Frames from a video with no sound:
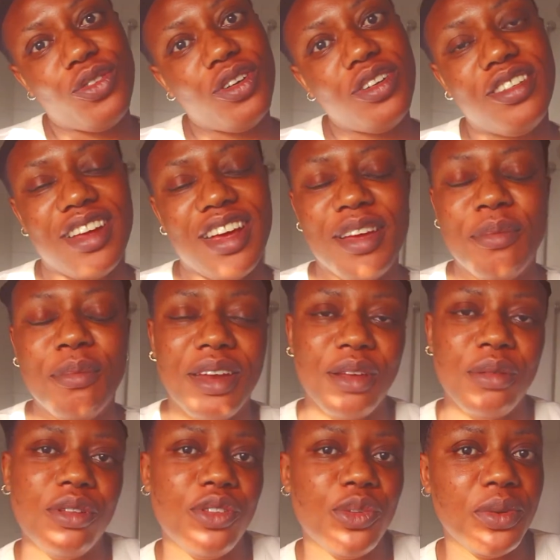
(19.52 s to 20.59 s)
first time, my
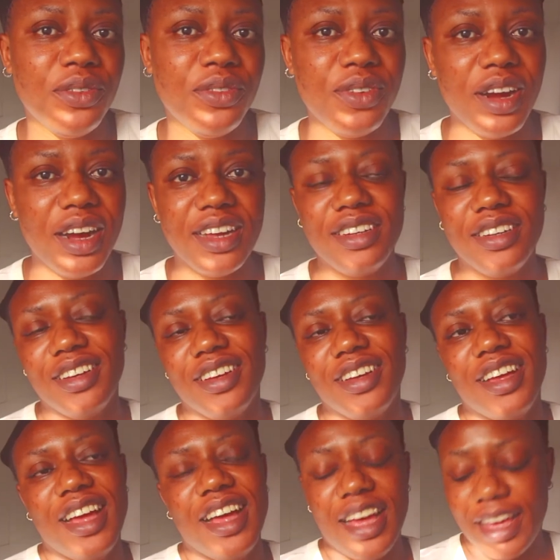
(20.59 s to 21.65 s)
name is Winifred,
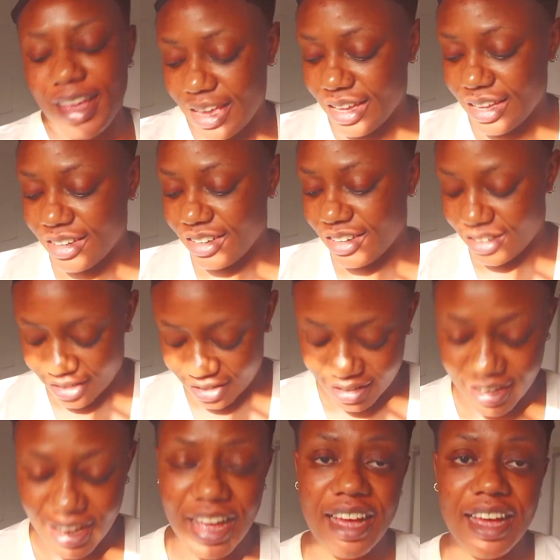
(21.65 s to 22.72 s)

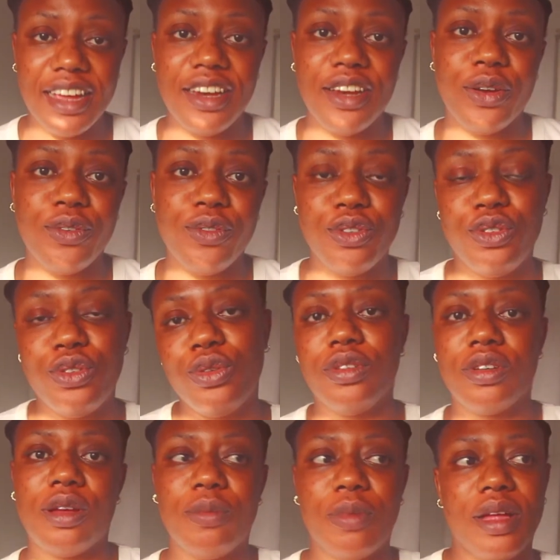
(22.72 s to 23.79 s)
and I love to
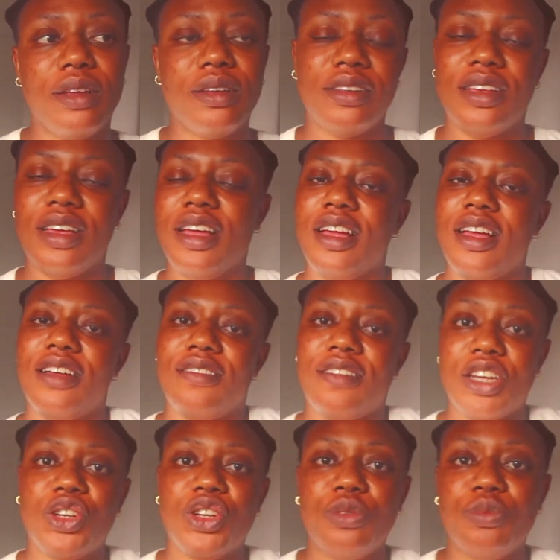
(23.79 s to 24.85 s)
talk about
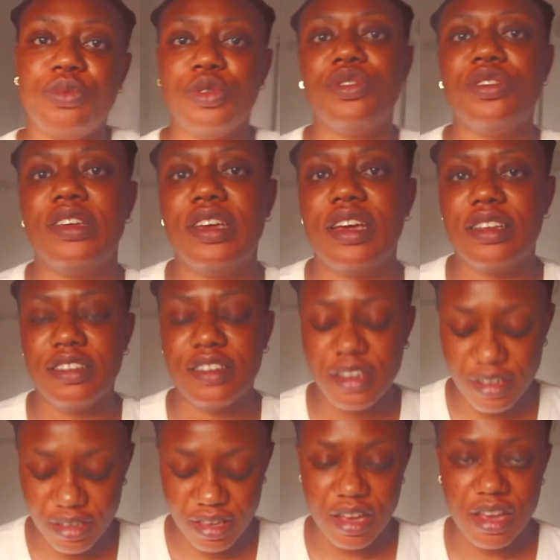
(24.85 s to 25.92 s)
fashion, beauty, and
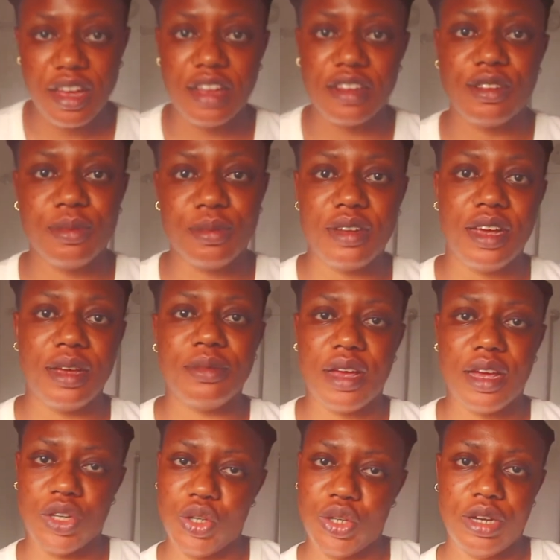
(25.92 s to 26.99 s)
skincare, and sometimes
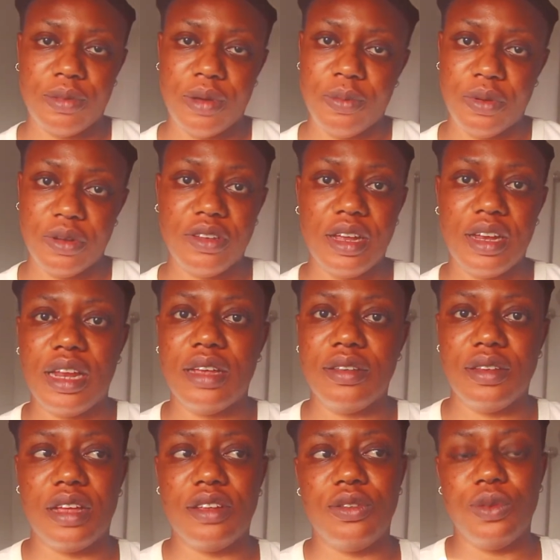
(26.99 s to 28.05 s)
I share my personal
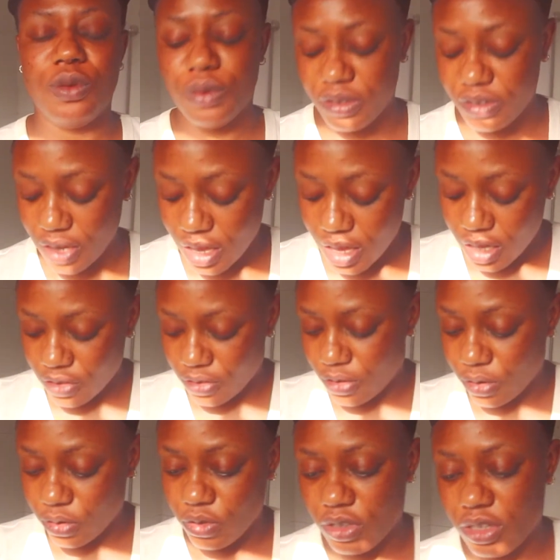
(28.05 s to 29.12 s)
lifestyle with this.
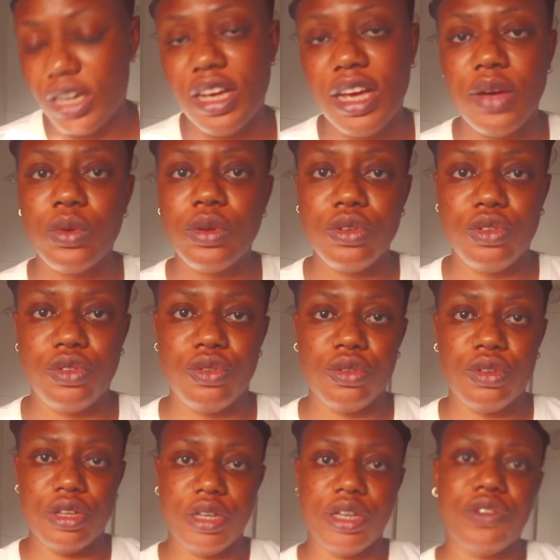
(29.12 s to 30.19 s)
So today I want to
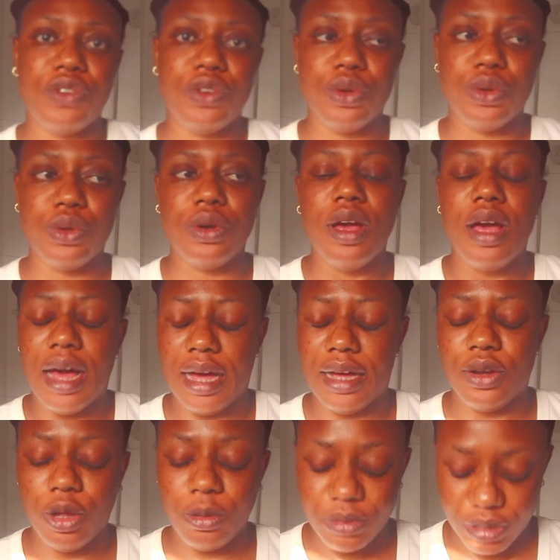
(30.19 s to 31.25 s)
give you
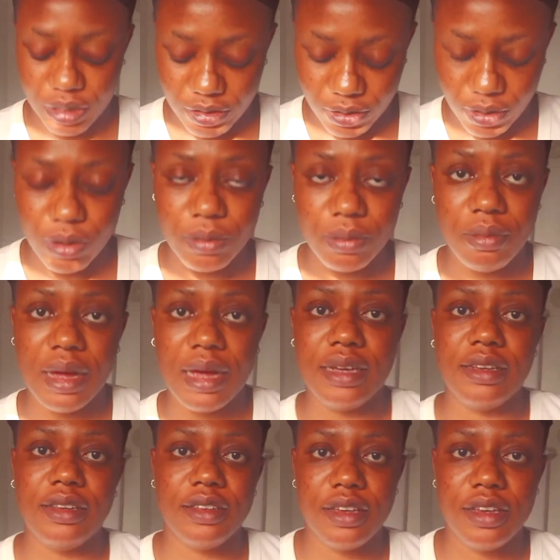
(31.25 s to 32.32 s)
an update on
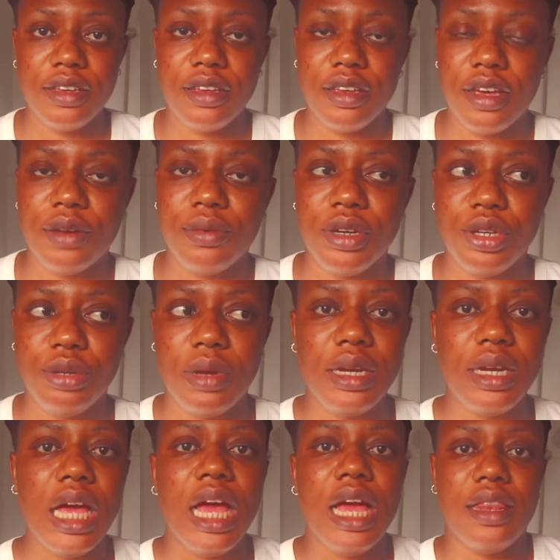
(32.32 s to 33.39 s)
my skincare
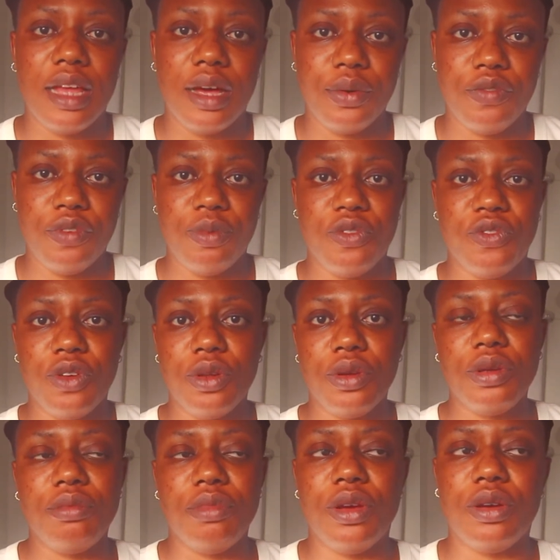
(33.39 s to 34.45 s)
regimen. Now, if you've been
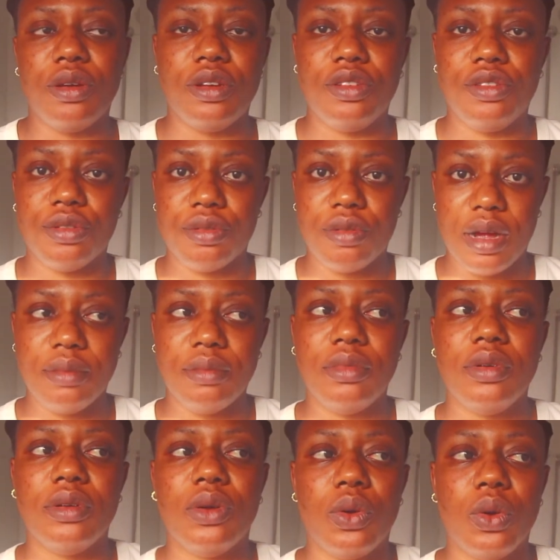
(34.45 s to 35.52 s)
following me on Instagram,
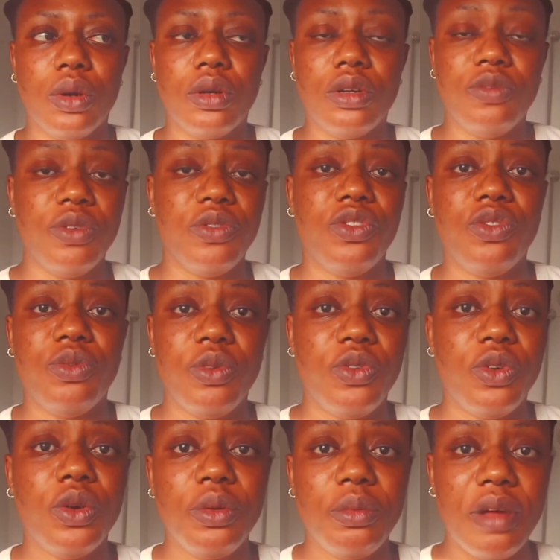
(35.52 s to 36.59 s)
or if you've been
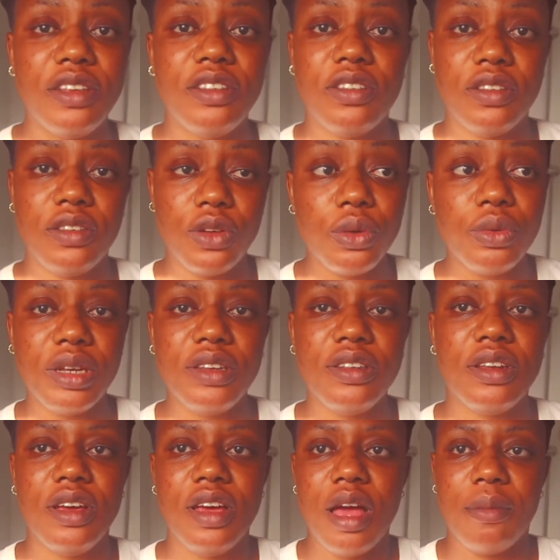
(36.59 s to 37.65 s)
following my stories,
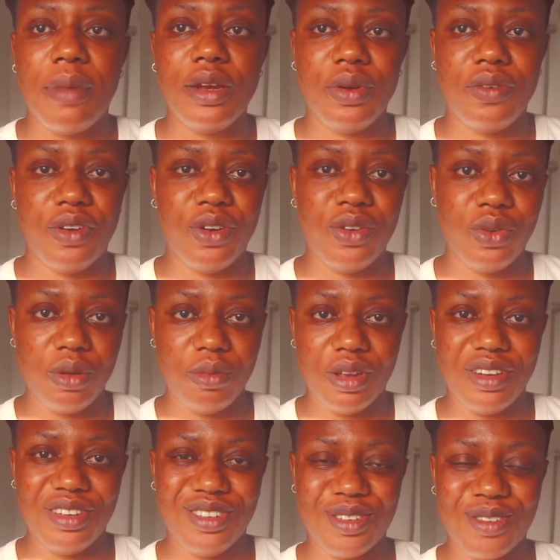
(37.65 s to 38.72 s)
by the way, if you're not following me
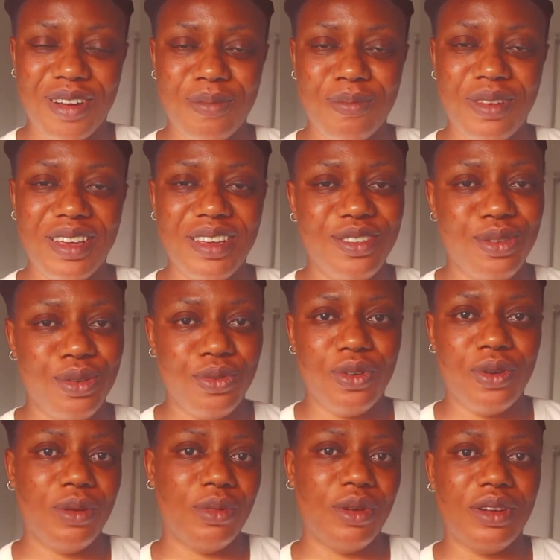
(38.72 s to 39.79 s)
on Instagram, please do
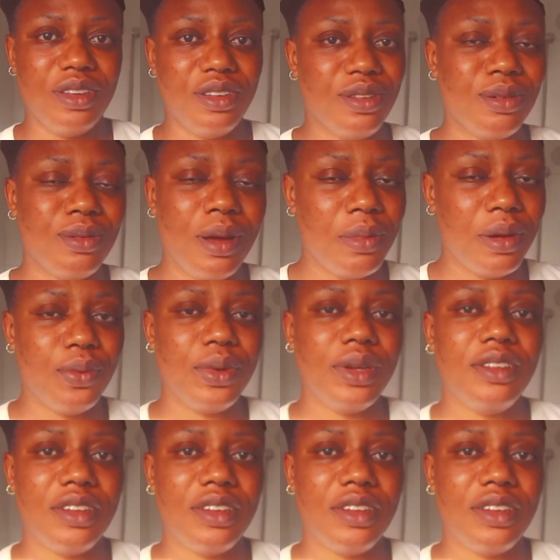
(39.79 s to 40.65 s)
follow me on Instagram. I'll